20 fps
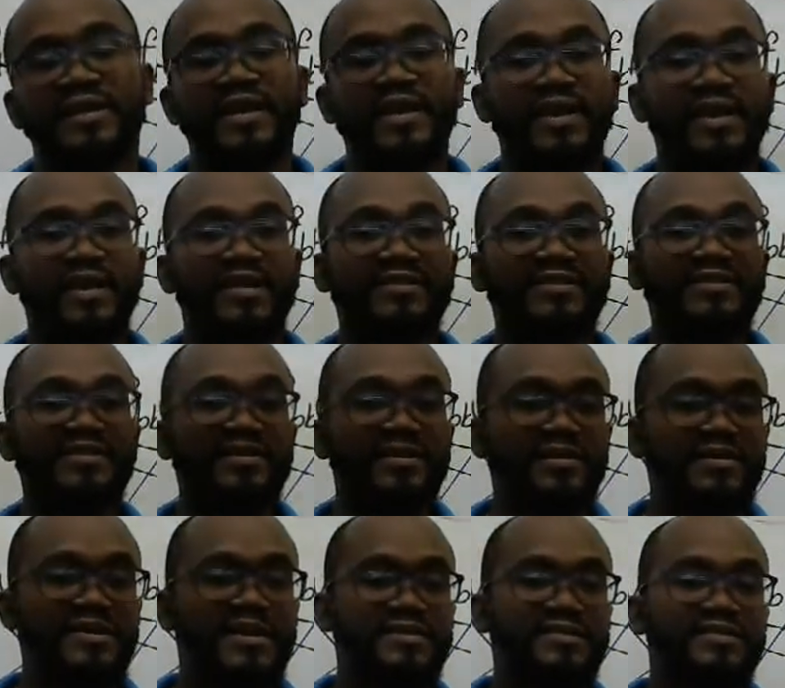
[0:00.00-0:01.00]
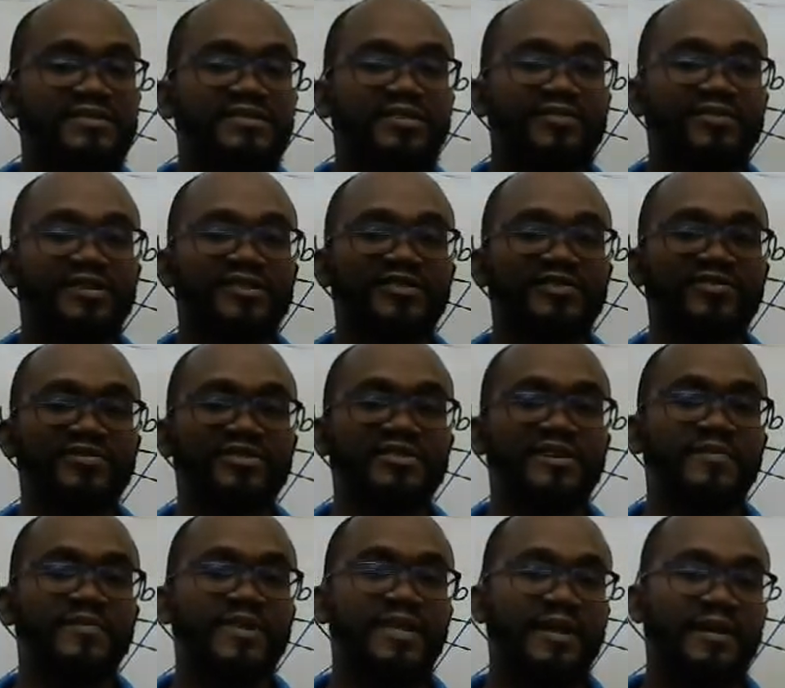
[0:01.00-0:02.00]
It's not necessarily so.
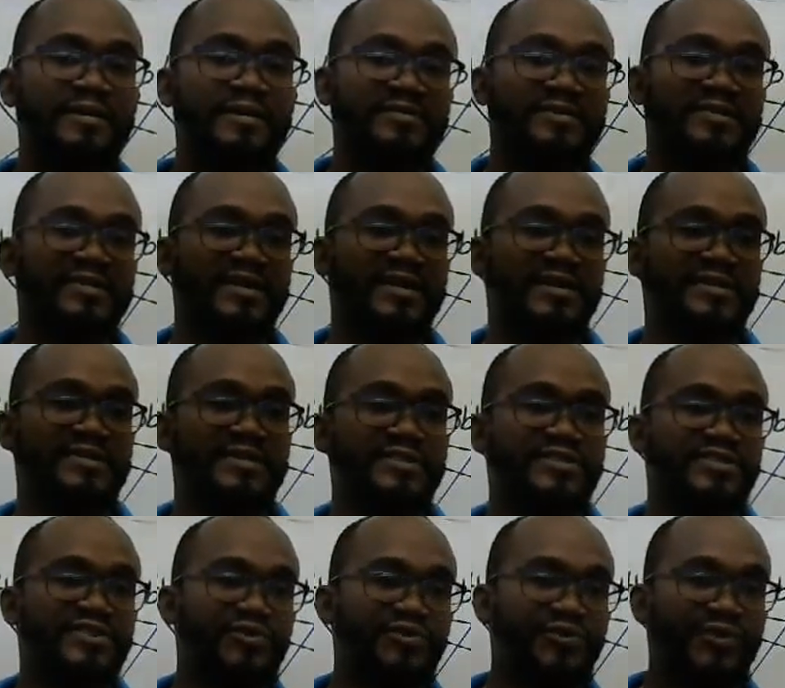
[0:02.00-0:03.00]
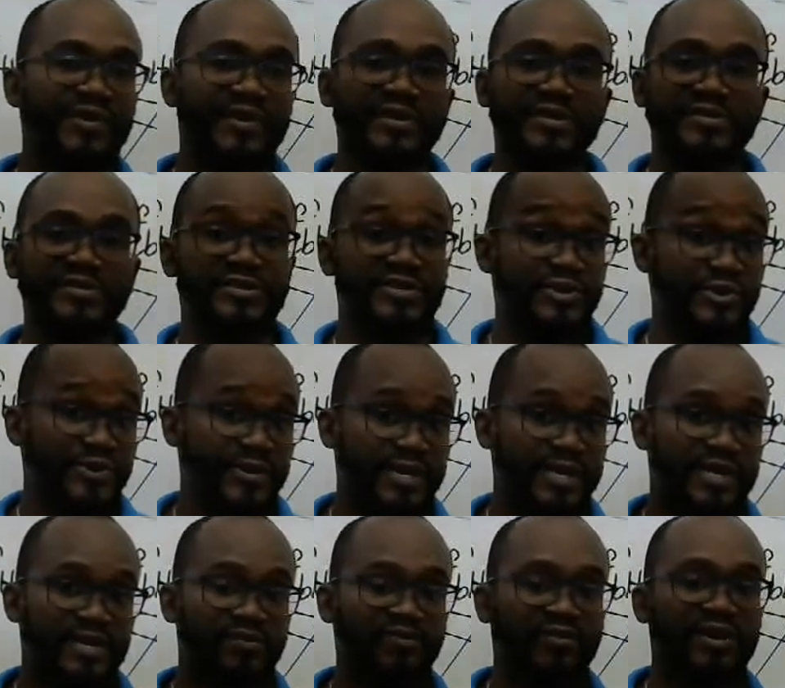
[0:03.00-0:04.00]
Sometimes there's a skewing
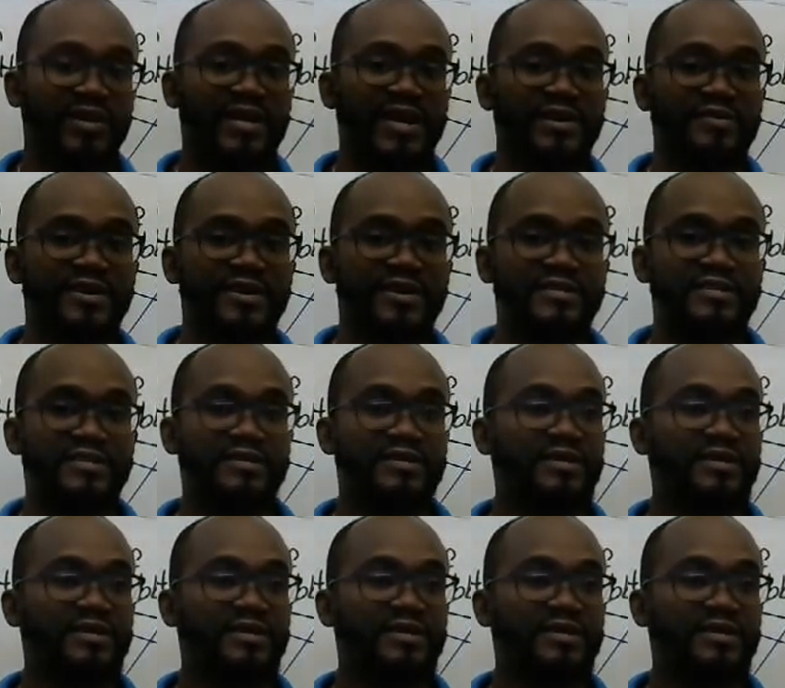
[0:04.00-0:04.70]
in one direction.